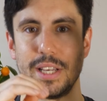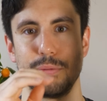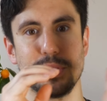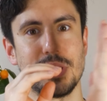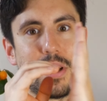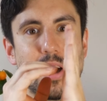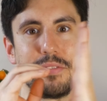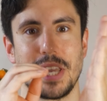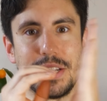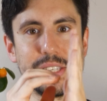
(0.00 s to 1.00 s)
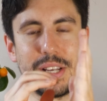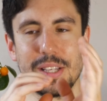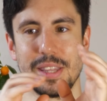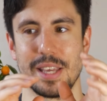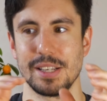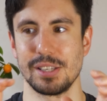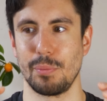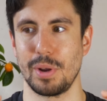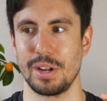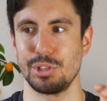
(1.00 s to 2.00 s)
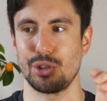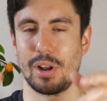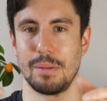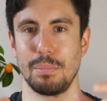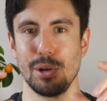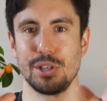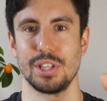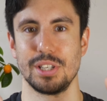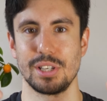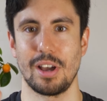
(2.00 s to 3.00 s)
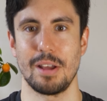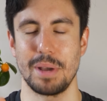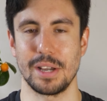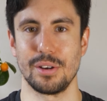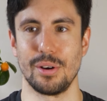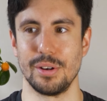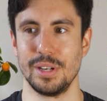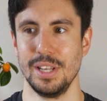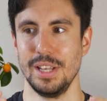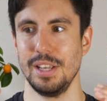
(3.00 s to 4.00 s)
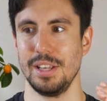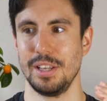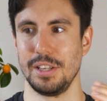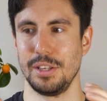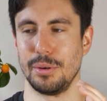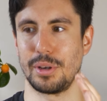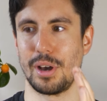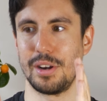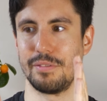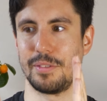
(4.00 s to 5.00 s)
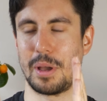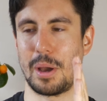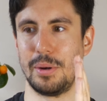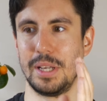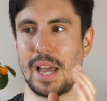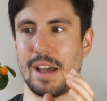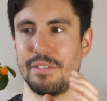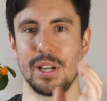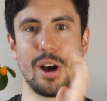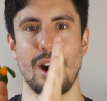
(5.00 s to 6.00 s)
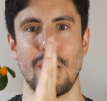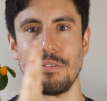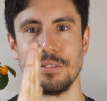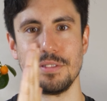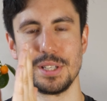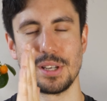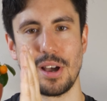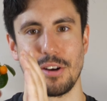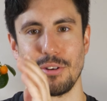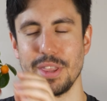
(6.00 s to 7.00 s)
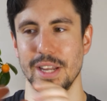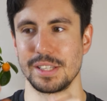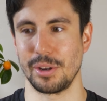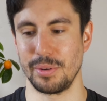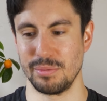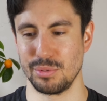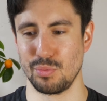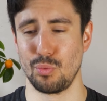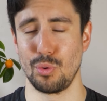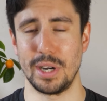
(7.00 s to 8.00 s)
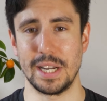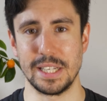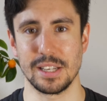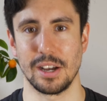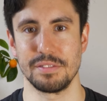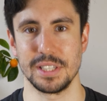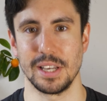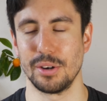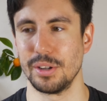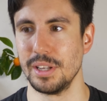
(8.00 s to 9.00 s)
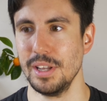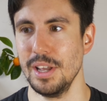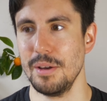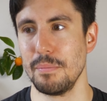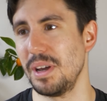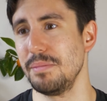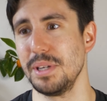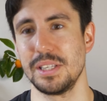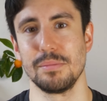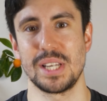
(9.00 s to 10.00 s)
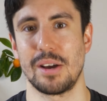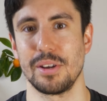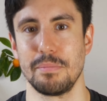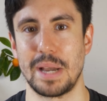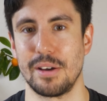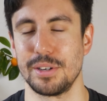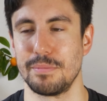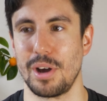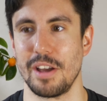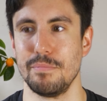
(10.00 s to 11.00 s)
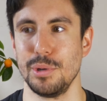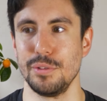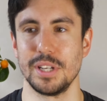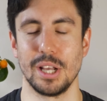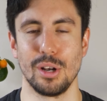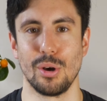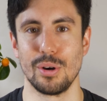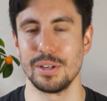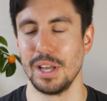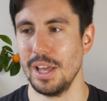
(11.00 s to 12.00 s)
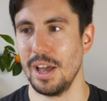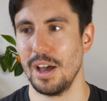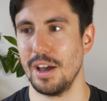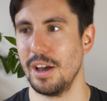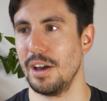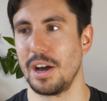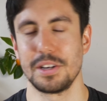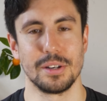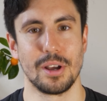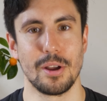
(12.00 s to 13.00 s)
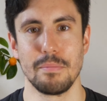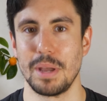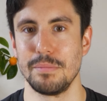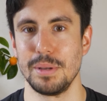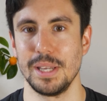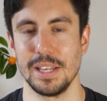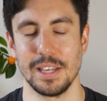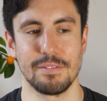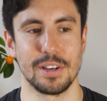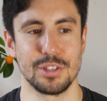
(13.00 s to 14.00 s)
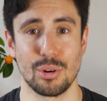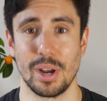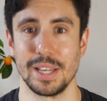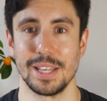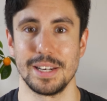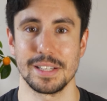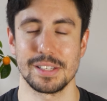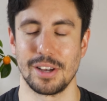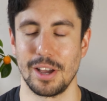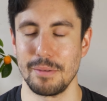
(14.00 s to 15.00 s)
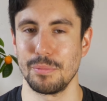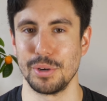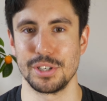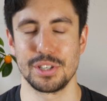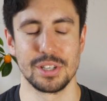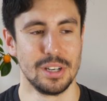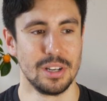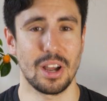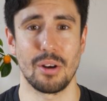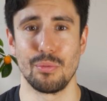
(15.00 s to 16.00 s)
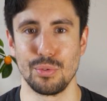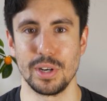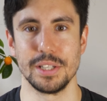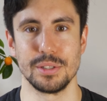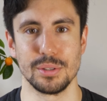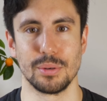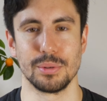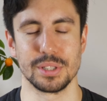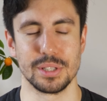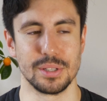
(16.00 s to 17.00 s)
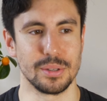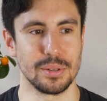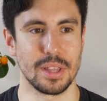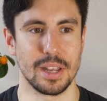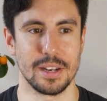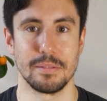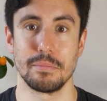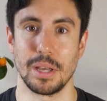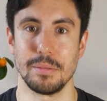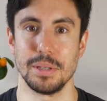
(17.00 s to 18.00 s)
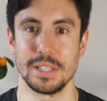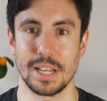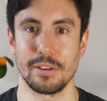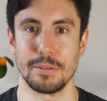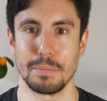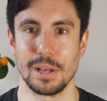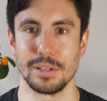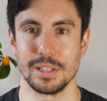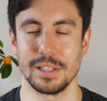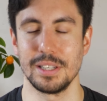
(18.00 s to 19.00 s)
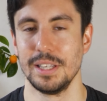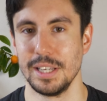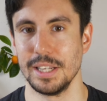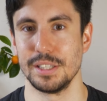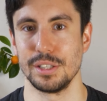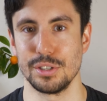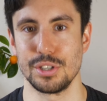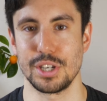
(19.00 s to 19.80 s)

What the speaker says: it was kind of getting stuck in there. So when I was trying to push the tire back on, you're kind of only having half of the tire on there. So it was really tough to get on. Maybe some talcum powder might have moved it along. I don't know, maybe if I try it again next time, which I really do not want to do, then maybe talcum powder is a good